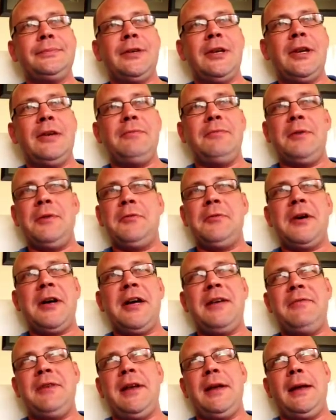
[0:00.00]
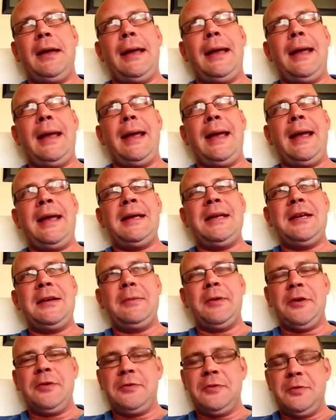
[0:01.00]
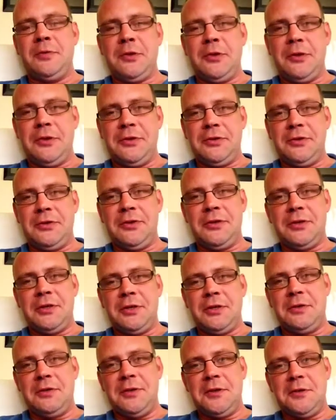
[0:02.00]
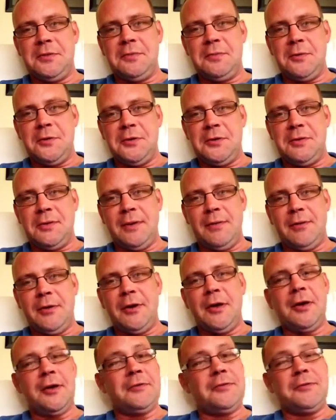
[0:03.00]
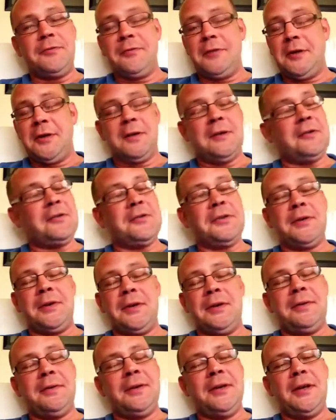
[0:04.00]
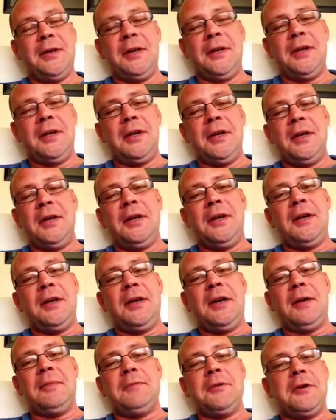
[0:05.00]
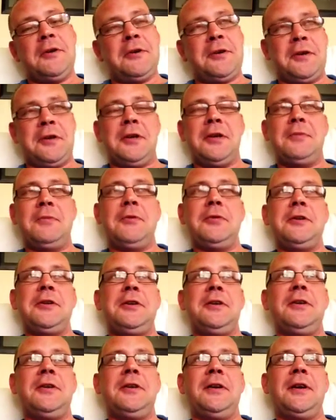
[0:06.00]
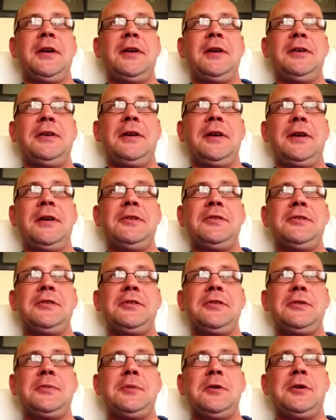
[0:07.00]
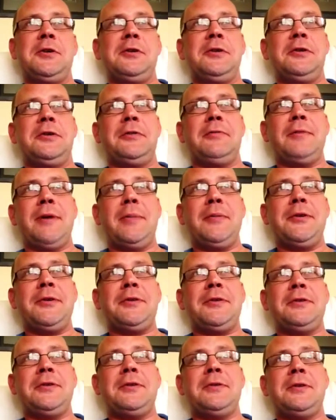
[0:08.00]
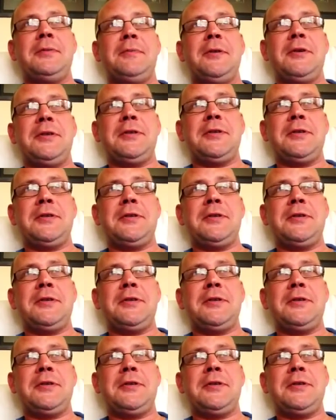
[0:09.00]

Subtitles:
if I have any amount of knowledge on the situation whatsoever, fine, I'll do it. I'm not going to come on here and just speak a lot of rubbish about a